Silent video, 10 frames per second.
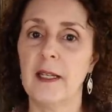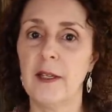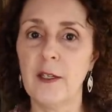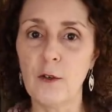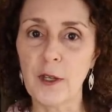
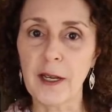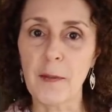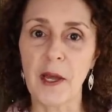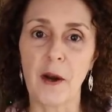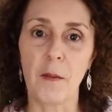Then you think
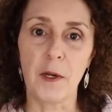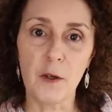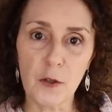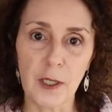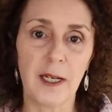about our
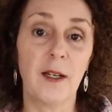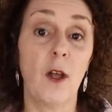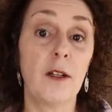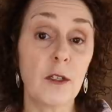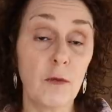music.
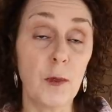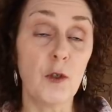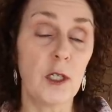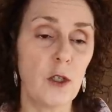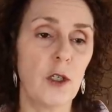Lots of
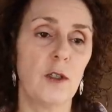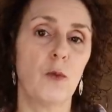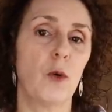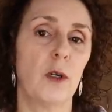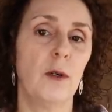
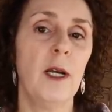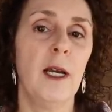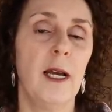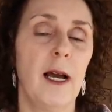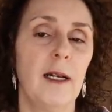musicians were
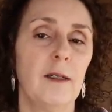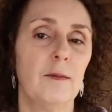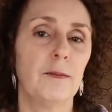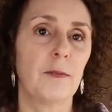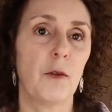
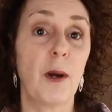um,